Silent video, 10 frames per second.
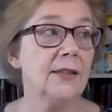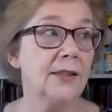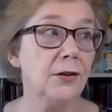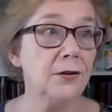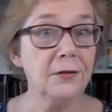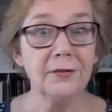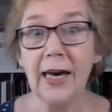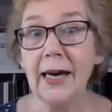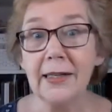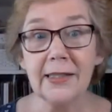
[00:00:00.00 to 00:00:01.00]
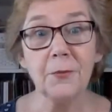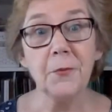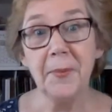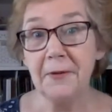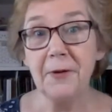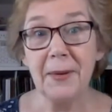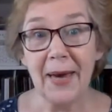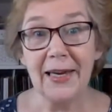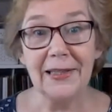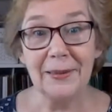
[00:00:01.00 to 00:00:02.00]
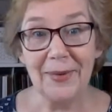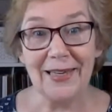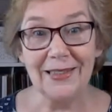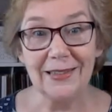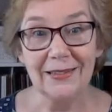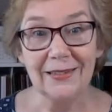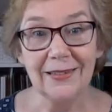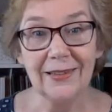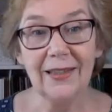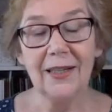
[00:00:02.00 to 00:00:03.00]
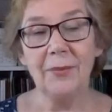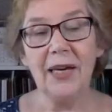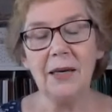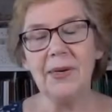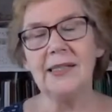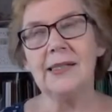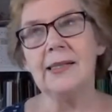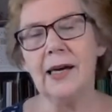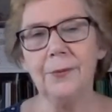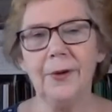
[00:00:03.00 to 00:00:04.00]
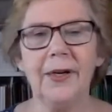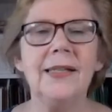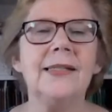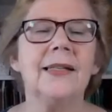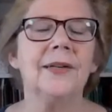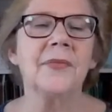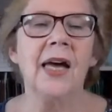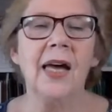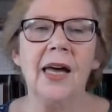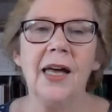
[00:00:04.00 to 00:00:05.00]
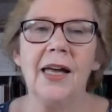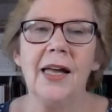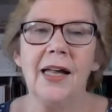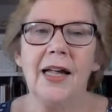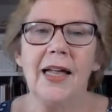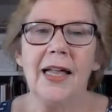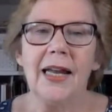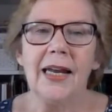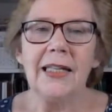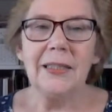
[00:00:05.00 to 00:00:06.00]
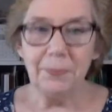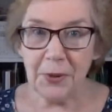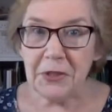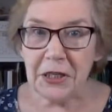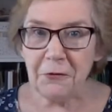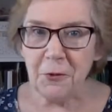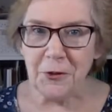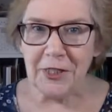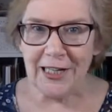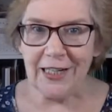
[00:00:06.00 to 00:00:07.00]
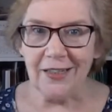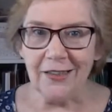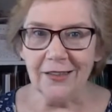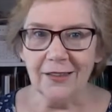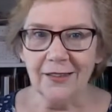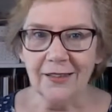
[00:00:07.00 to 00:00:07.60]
The long, the hardest thing will be remaking the bed. Making beds is hard work, isn't it? It's building a routine.